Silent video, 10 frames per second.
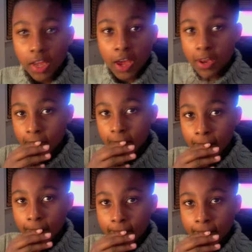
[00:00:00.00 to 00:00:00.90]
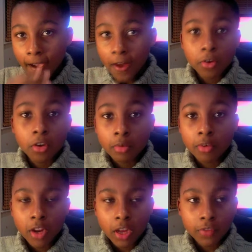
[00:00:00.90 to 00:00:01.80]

and uh, I don't know him in real life.